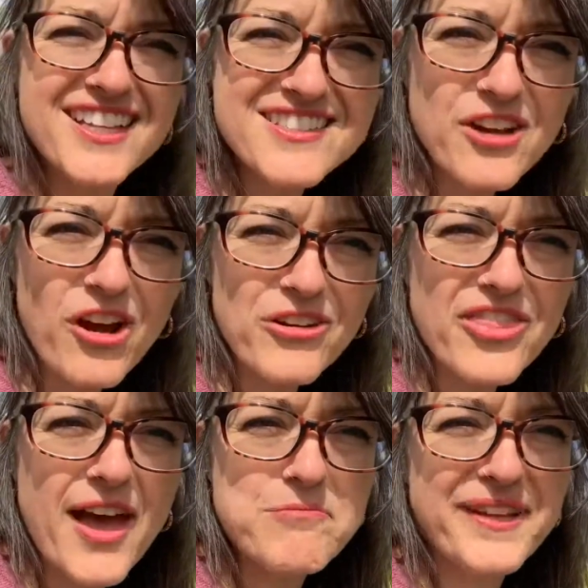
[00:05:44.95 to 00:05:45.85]
So
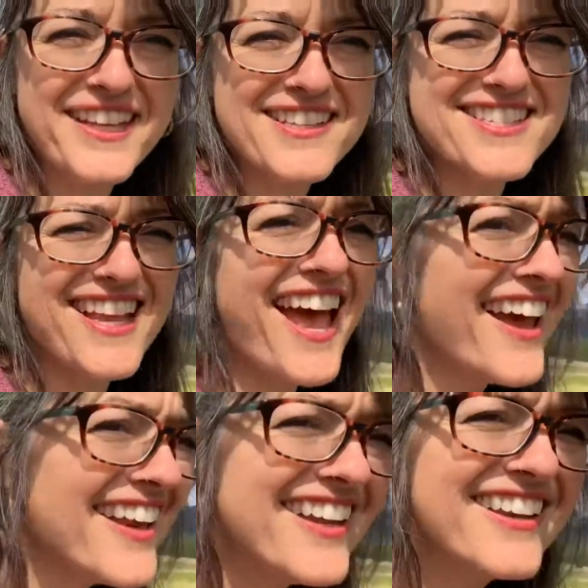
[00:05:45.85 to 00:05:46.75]
that being
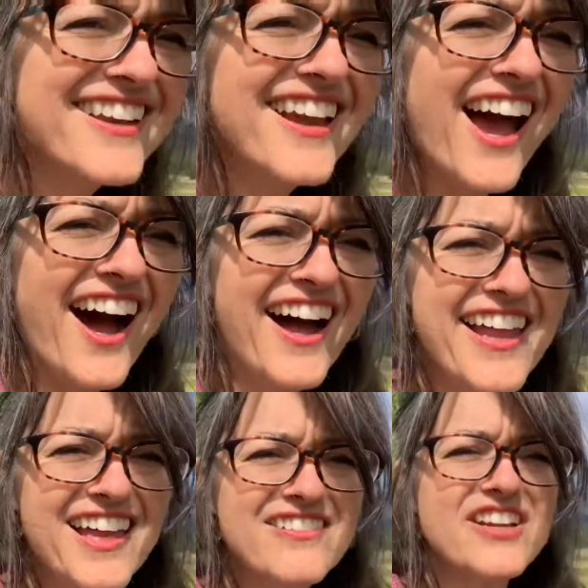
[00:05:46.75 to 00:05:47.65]
said, I
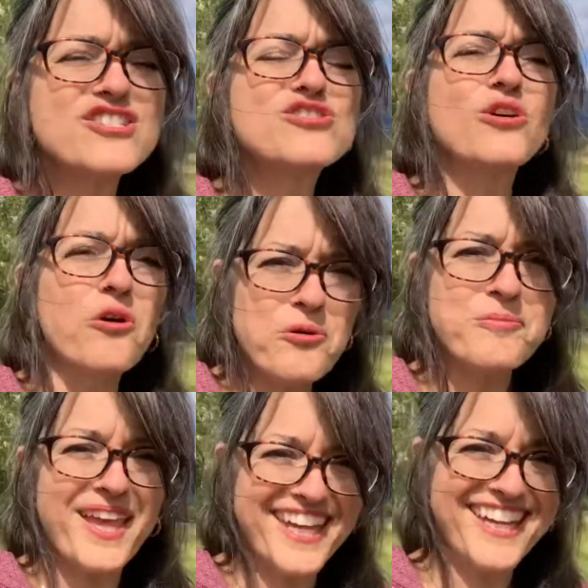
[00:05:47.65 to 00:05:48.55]
have so
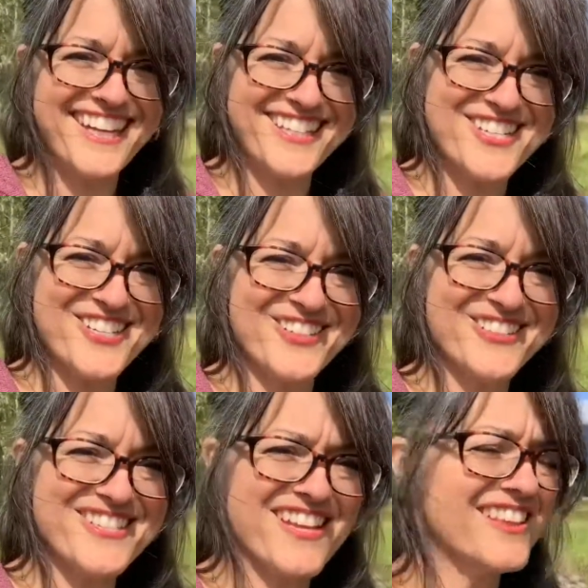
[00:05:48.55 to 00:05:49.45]
many
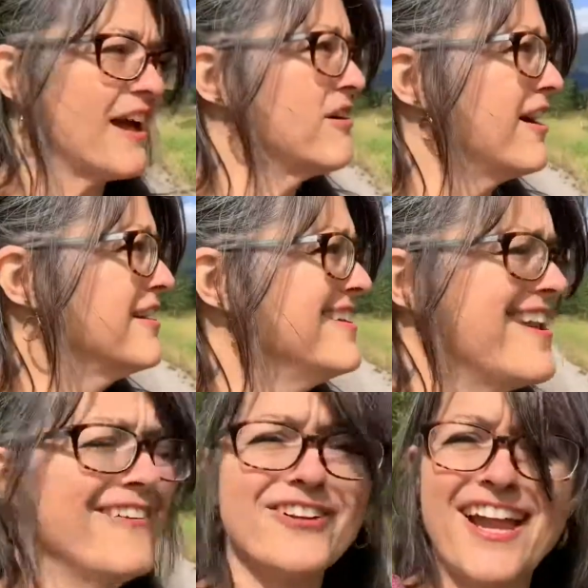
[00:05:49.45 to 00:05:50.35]
issues that I
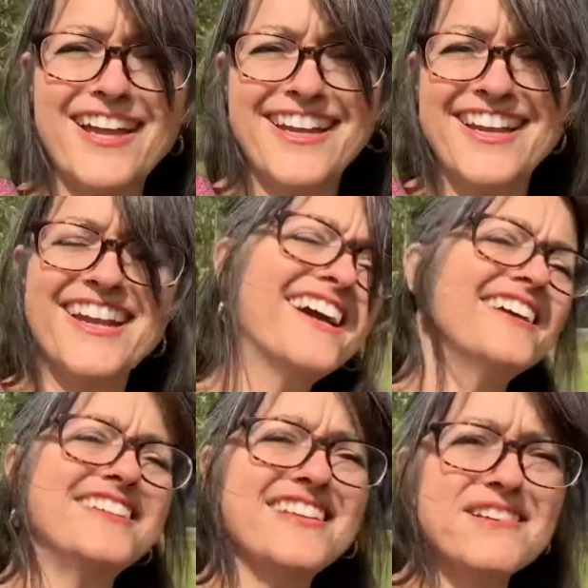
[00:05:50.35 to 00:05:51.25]
never had any
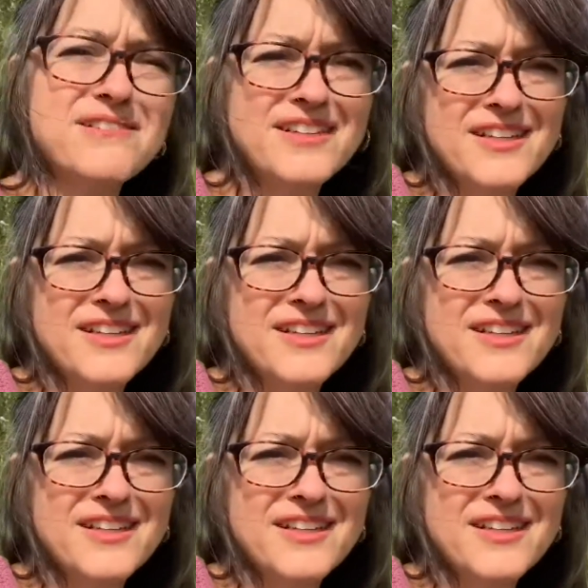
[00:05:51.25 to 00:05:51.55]
idea